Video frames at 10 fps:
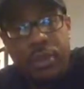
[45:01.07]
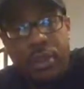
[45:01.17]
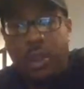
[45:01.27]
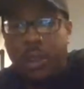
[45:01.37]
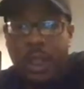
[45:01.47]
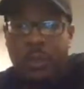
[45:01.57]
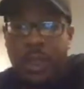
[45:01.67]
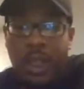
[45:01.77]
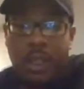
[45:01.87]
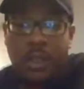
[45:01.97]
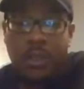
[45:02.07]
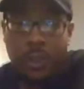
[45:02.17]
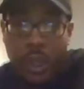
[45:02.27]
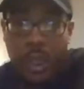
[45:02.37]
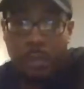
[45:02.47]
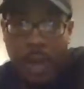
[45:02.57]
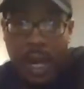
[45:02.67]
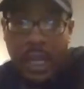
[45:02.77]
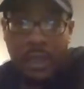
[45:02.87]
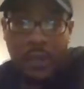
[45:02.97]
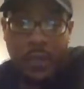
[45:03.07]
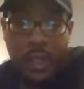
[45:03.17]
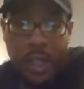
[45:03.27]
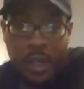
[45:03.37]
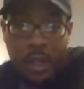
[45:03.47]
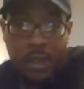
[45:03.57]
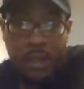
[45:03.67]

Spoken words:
Y'all think we get treated bad over here?